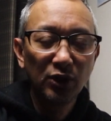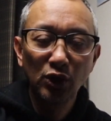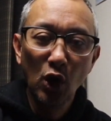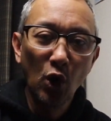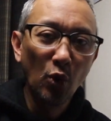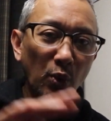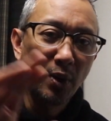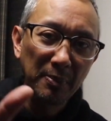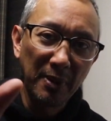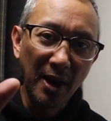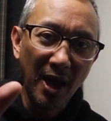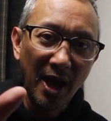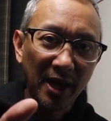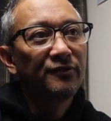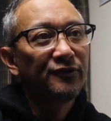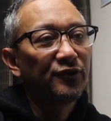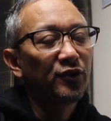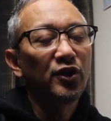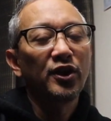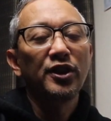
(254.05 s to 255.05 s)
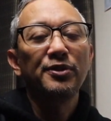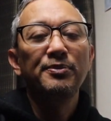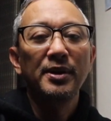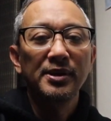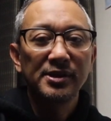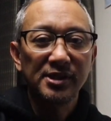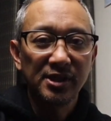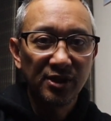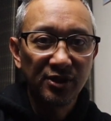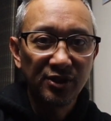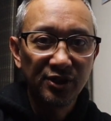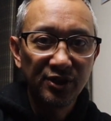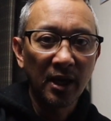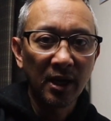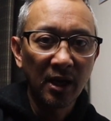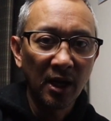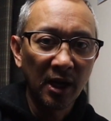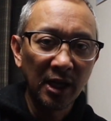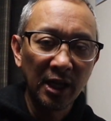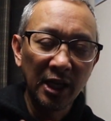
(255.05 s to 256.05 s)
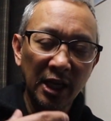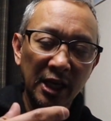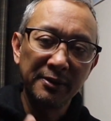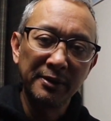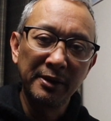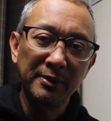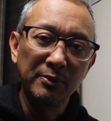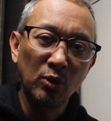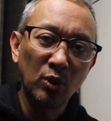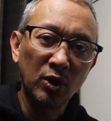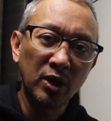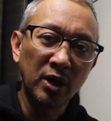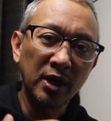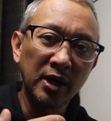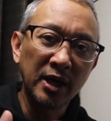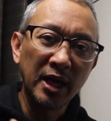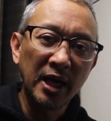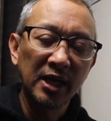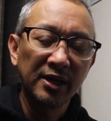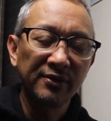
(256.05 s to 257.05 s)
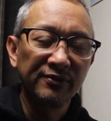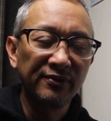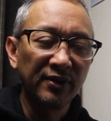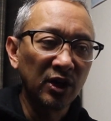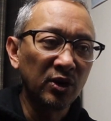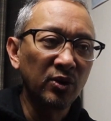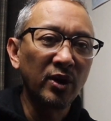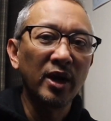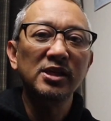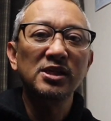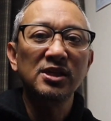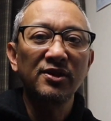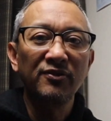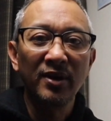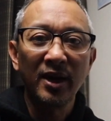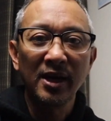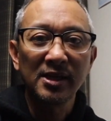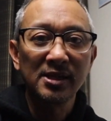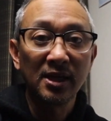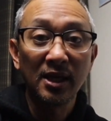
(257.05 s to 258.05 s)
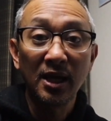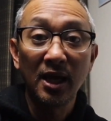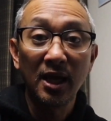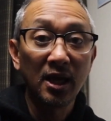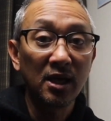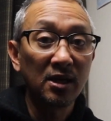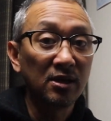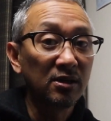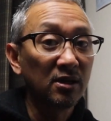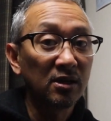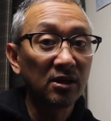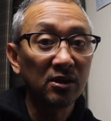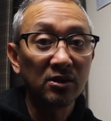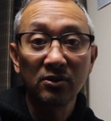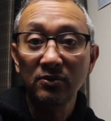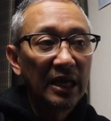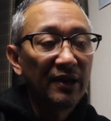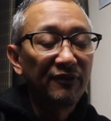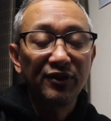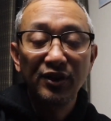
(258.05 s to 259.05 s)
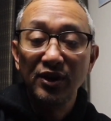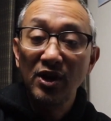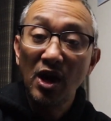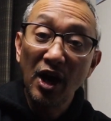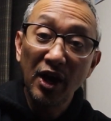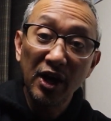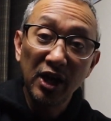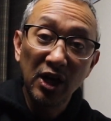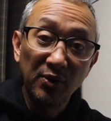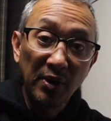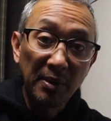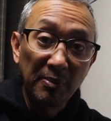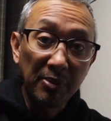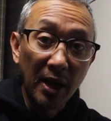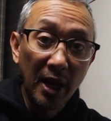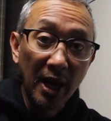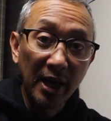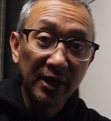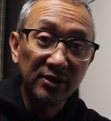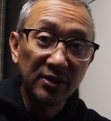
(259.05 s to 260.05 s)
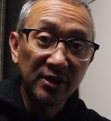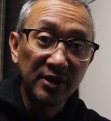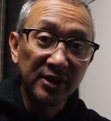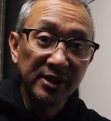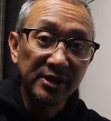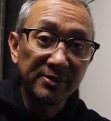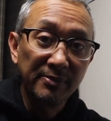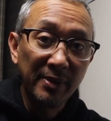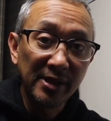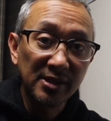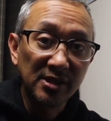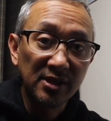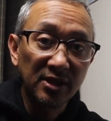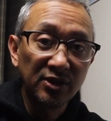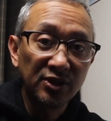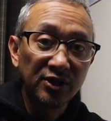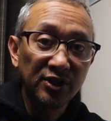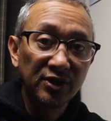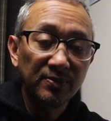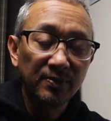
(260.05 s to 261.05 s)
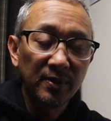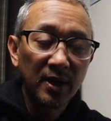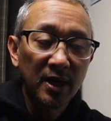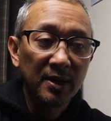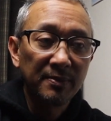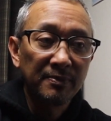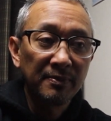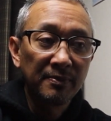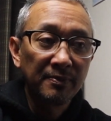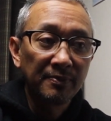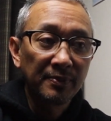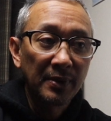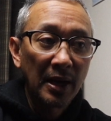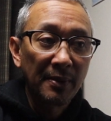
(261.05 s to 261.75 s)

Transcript: No reply. Fourth message, I got a little bit more kind of aggressive and I said, hey, you know, if you're not going to reply to this message, um,